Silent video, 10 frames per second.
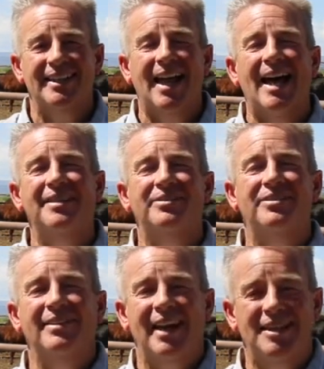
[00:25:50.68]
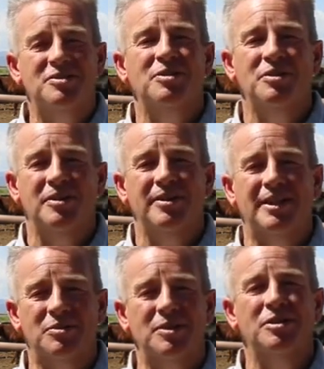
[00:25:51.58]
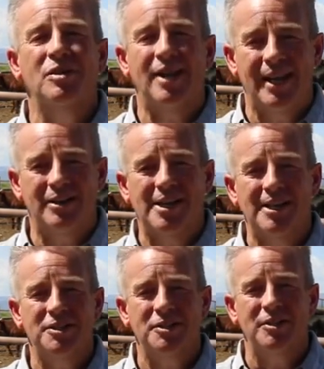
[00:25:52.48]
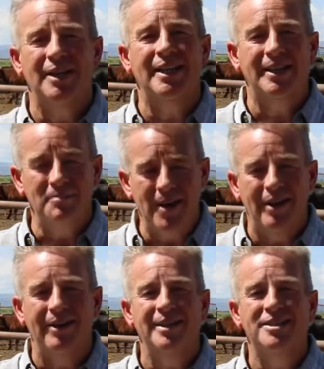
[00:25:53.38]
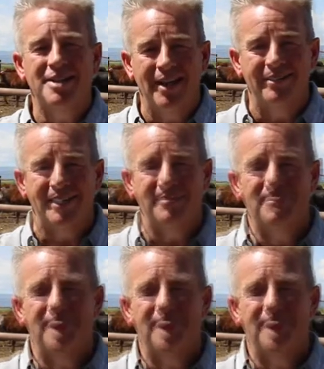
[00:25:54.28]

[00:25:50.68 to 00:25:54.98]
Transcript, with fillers: Life and truth is what you are entering into in a marriage covenant.